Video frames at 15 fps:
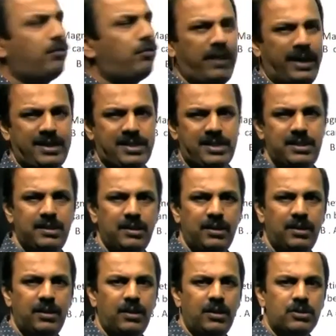flux.
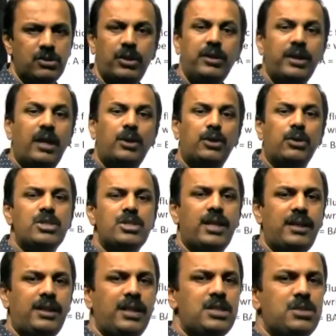So in
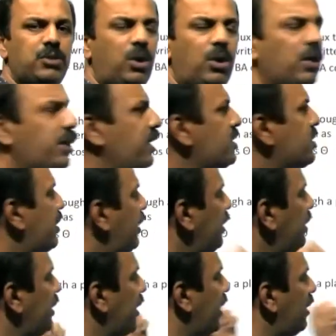electrostatics, we already
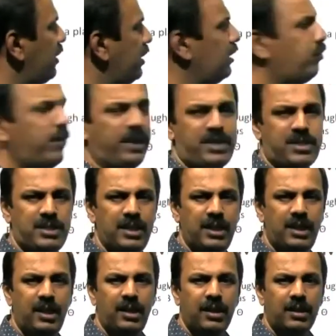studied electric flux.
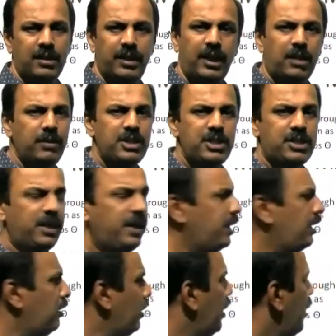There we
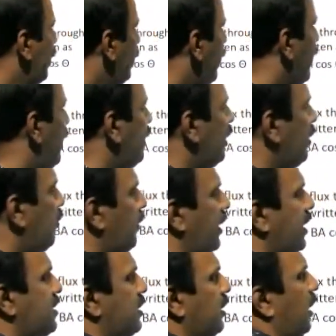studied the electric
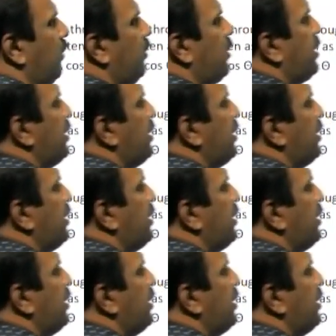flux, which